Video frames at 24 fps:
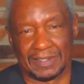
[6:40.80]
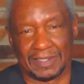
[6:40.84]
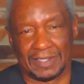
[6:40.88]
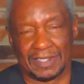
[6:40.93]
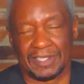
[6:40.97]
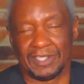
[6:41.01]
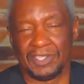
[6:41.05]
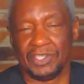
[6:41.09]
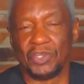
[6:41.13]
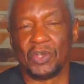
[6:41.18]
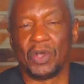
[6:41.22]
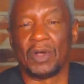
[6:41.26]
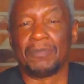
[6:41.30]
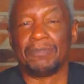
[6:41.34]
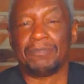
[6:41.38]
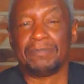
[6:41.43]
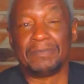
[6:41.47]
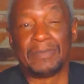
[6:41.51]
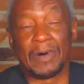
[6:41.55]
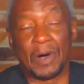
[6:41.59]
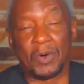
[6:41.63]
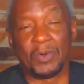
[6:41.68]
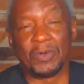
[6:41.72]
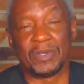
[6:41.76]
Your
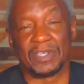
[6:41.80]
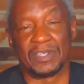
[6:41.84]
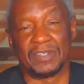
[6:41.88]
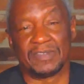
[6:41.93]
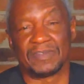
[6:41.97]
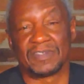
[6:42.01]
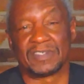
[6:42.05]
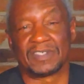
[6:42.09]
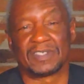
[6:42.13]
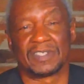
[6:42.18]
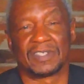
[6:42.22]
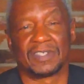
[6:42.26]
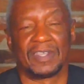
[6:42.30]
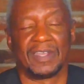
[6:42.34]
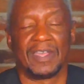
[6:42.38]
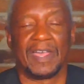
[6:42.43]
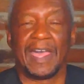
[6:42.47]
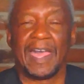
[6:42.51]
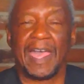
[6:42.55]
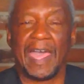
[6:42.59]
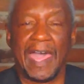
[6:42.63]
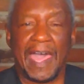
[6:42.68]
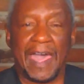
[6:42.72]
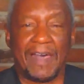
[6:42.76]
motives
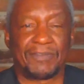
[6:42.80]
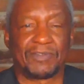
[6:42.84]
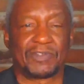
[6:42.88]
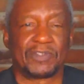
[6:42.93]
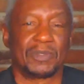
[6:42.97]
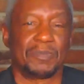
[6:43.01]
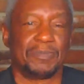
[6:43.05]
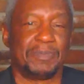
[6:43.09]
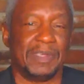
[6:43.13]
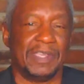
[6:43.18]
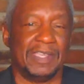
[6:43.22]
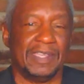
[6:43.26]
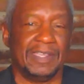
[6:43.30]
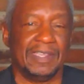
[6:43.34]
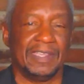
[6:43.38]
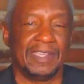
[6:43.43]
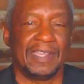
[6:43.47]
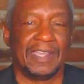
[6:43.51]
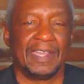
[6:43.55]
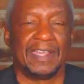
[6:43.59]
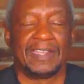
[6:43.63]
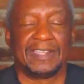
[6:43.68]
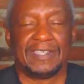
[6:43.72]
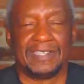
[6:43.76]
have to be
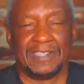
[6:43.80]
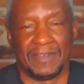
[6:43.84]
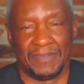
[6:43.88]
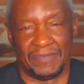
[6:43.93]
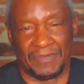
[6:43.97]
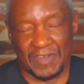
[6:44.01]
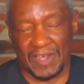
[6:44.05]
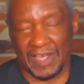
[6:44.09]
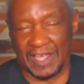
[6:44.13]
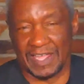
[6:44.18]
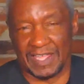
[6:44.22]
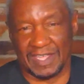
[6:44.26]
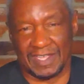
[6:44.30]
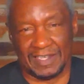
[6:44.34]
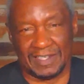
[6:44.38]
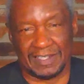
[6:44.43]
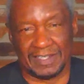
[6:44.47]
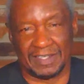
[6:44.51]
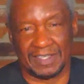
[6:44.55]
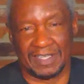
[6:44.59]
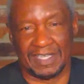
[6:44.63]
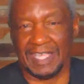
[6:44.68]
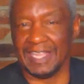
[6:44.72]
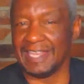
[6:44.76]
defined.
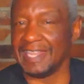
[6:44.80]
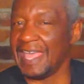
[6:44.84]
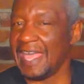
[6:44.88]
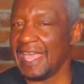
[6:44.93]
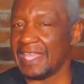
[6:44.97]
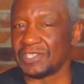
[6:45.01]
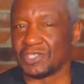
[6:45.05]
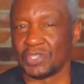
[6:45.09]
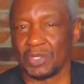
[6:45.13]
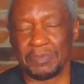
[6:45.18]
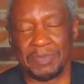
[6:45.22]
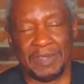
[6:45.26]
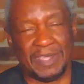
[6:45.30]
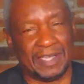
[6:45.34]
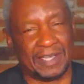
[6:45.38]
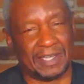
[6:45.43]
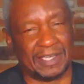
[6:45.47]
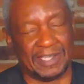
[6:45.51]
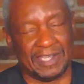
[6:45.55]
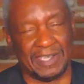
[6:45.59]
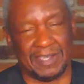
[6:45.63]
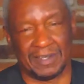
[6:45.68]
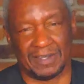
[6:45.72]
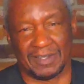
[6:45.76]
It has to be
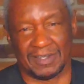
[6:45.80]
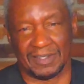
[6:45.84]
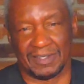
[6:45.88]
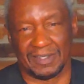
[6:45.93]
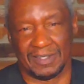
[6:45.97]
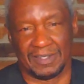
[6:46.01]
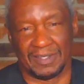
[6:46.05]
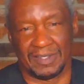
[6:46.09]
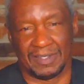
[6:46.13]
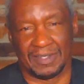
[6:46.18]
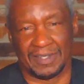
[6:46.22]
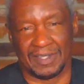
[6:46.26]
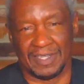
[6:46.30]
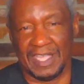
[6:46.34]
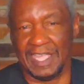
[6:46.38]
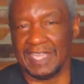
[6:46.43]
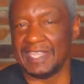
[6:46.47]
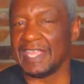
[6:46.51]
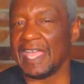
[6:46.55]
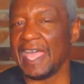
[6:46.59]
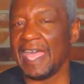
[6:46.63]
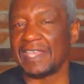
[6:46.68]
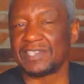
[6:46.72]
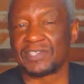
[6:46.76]
clear. It
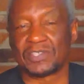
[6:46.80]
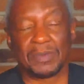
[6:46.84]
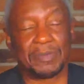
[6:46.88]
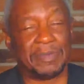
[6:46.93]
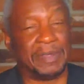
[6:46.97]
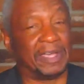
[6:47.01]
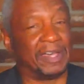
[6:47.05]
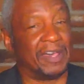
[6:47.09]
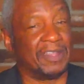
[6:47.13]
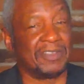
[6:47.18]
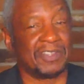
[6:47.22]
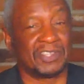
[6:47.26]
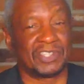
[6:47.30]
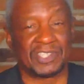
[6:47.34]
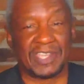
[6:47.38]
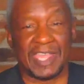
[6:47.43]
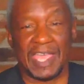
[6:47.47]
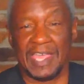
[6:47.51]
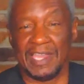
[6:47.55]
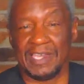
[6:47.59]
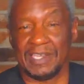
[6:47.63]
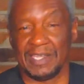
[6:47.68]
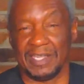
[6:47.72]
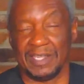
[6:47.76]
has to be
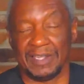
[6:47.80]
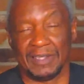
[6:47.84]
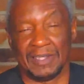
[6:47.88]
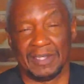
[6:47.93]
understandable.